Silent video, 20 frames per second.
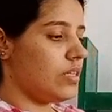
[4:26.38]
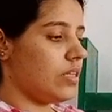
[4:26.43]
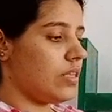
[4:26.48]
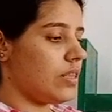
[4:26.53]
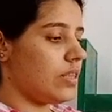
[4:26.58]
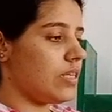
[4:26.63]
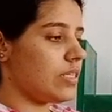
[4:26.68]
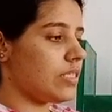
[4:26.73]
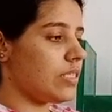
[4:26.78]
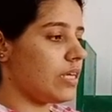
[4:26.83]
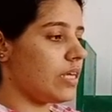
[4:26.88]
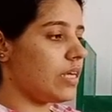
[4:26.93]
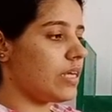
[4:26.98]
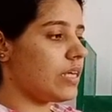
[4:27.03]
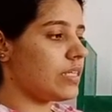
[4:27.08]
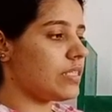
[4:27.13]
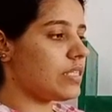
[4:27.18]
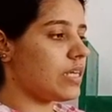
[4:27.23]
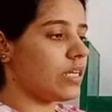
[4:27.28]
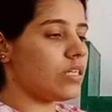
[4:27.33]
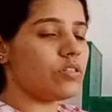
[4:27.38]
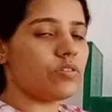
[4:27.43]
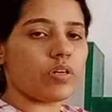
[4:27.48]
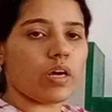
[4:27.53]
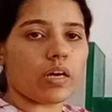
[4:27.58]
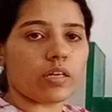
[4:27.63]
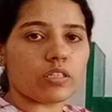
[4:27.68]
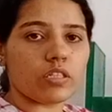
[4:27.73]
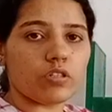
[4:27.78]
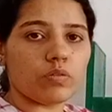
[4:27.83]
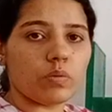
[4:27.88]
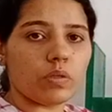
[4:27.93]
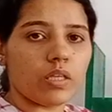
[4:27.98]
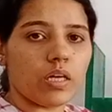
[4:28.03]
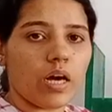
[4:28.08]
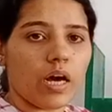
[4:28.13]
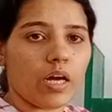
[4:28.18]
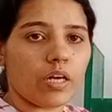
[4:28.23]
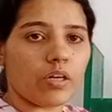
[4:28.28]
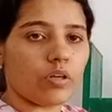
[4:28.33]
the zinc is get reacted with
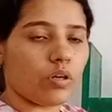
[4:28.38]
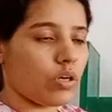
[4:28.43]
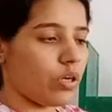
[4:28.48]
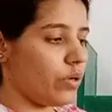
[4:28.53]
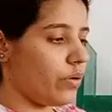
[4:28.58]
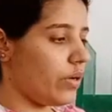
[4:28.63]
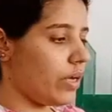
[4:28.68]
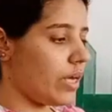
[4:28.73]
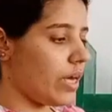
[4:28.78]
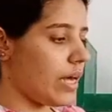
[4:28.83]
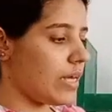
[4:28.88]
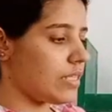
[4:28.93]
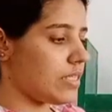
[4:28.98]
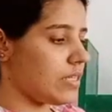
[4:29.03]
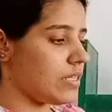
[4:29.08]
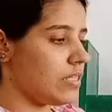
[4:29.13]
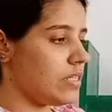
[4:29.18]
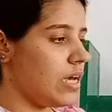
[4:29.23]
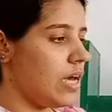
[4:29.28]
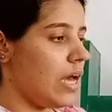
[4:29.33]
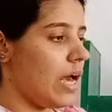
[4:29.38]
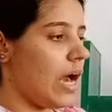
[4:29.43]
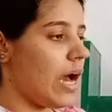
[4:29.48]
the hydrochloric acid,